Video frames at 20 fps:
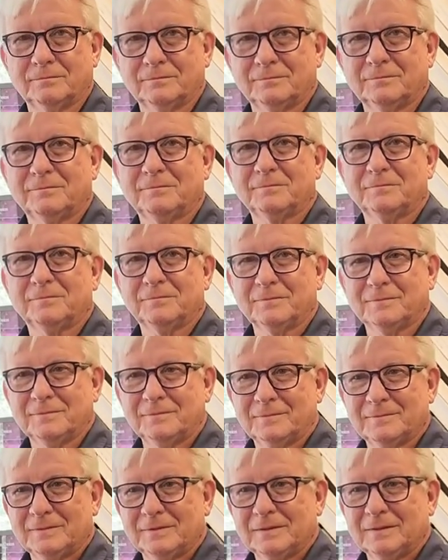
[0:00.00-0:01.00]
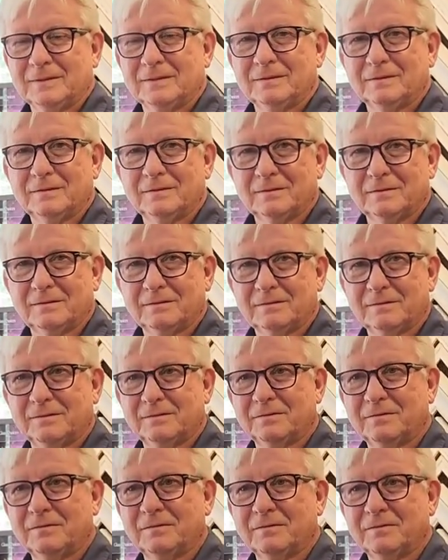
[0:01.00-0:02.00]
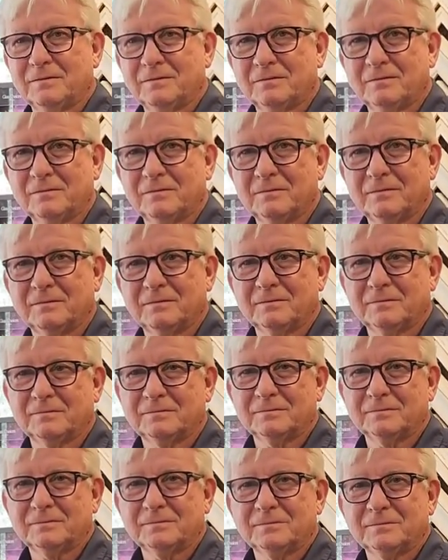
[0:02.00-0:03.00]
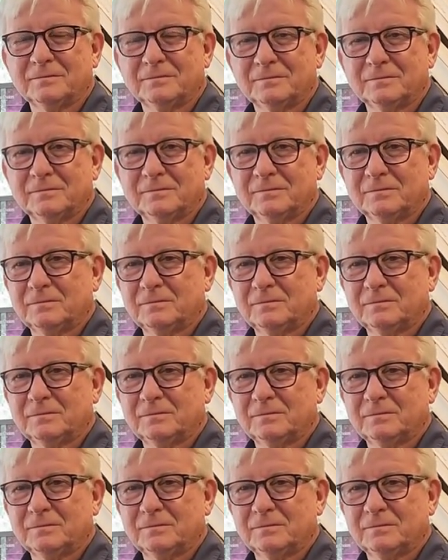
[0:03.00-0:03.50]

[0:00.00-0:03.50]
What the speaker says: (silent)